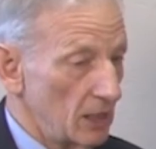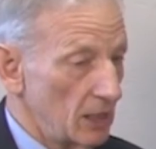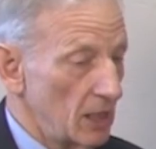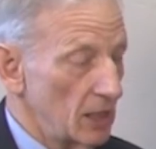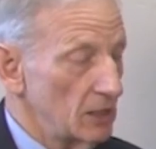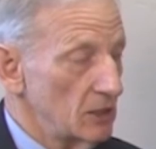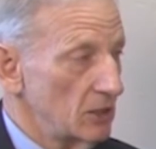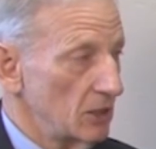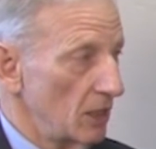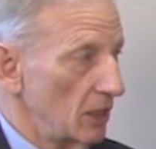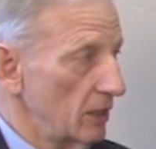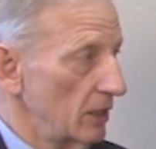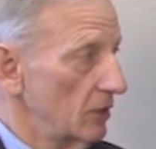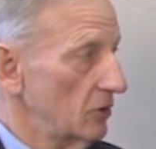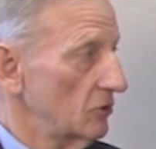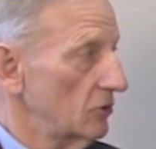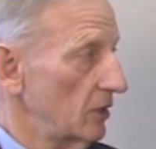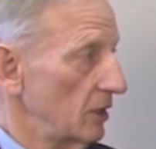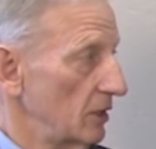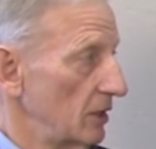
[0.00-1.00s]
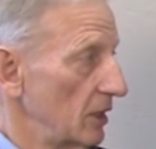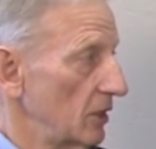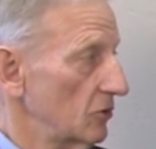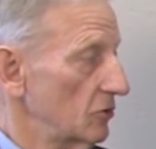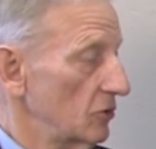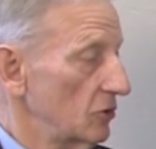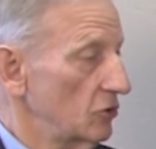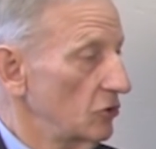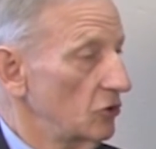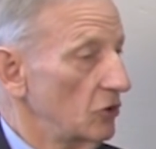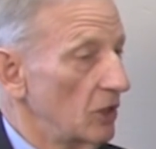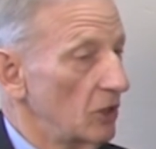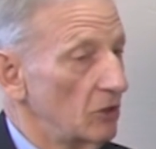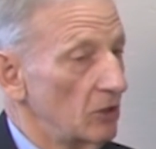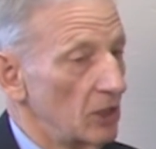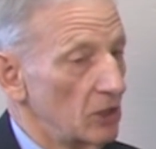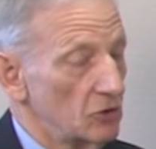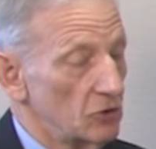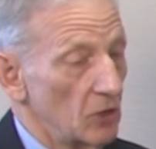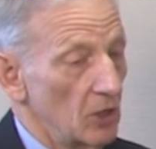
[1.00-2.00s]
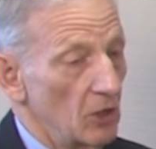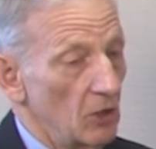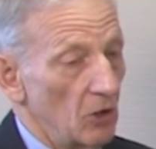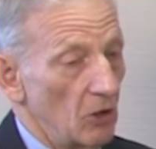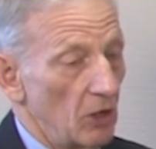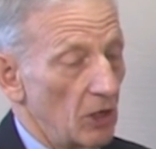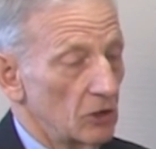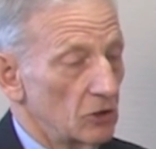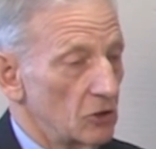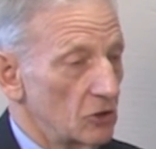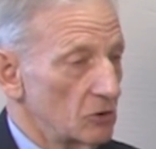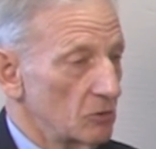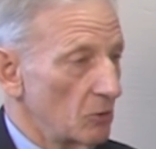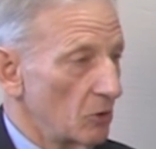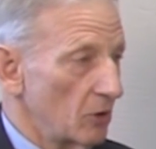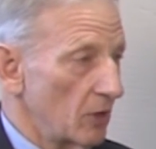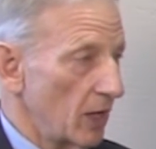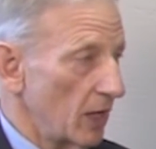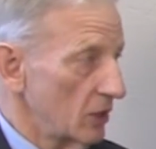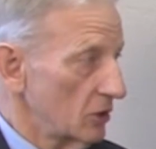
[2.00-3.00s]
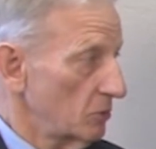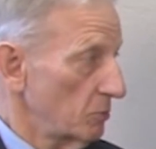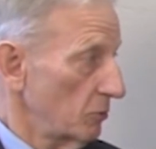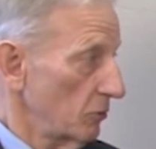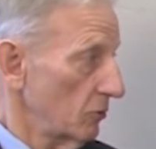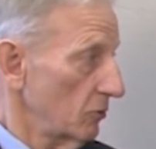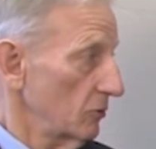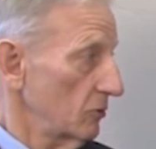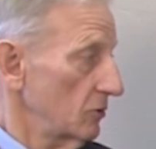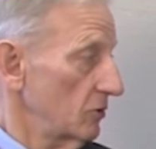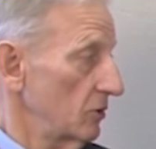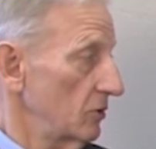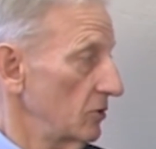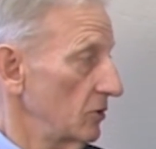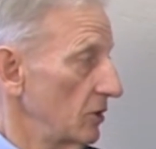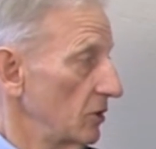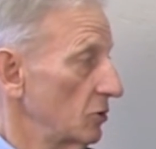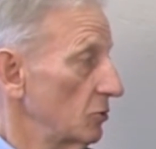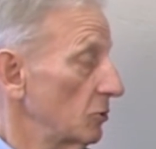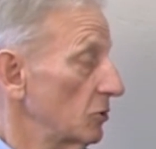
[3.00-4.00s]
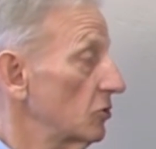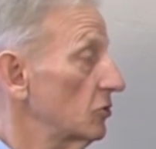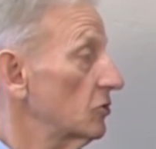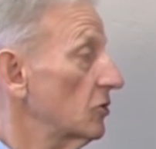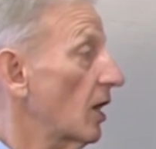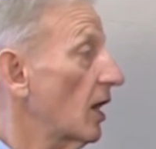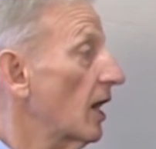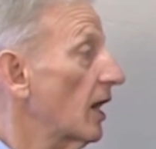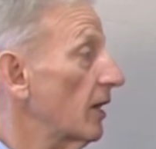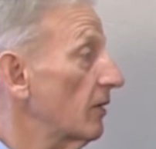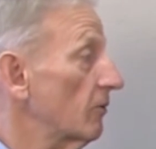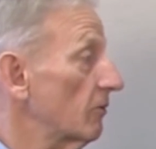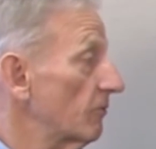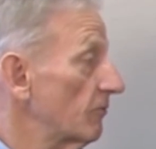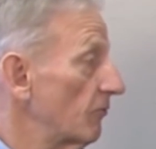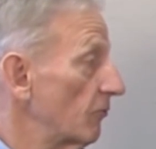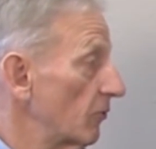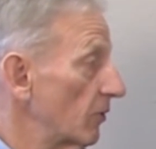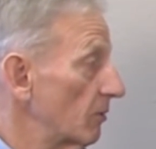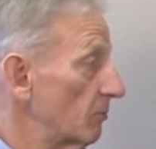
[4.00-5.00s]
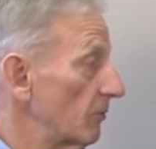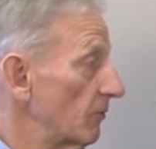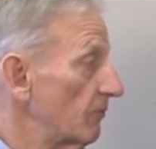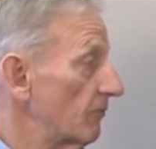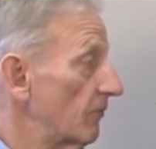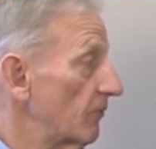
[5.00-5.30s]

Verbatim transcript: then tell us that, yes, this child has autism or Asperger's disease, which is a higher form of